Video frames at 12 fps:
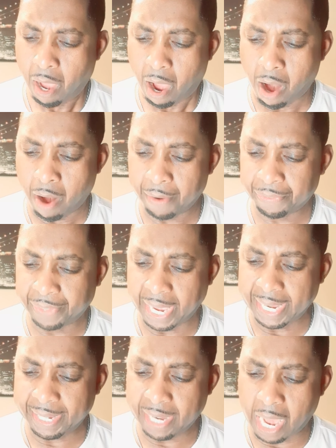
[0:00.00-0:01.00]
Are
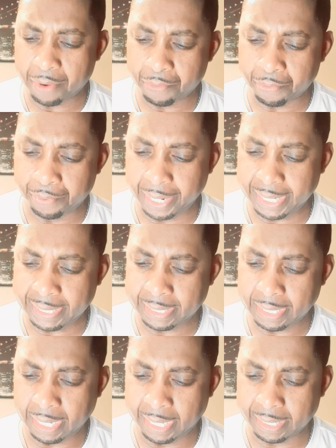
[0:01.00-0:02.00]
they not
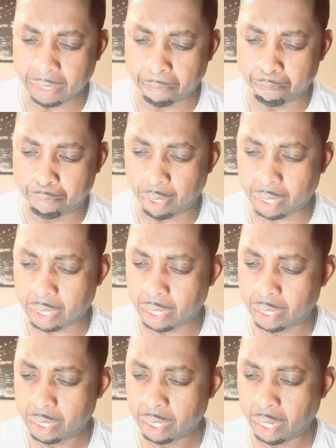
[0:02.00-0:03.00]
written in the book
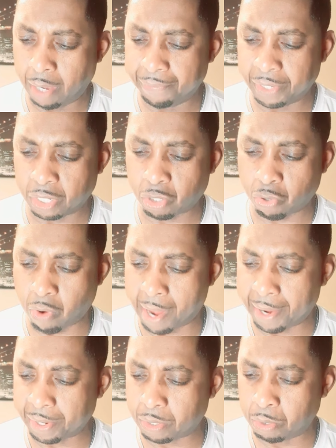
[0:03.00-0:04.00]
of the
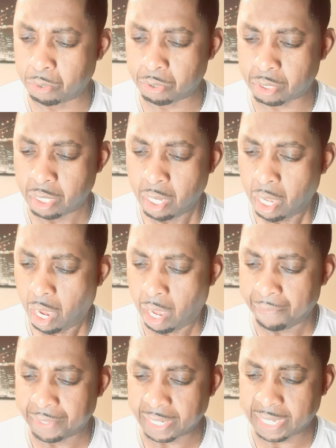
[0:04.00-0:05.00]
Chronicles
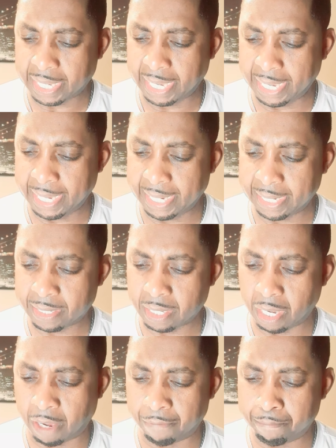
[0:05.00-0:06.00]
of the
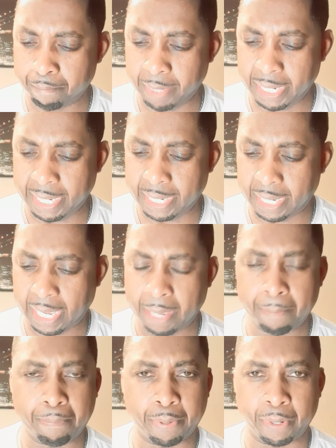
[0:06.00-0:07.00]
kings of Media
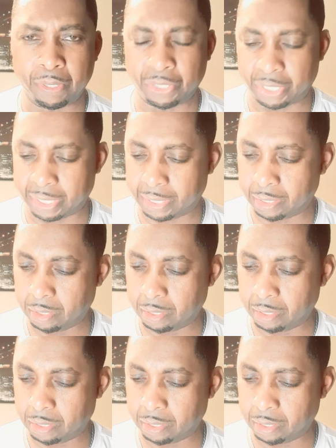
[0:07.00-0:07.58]
and Persia?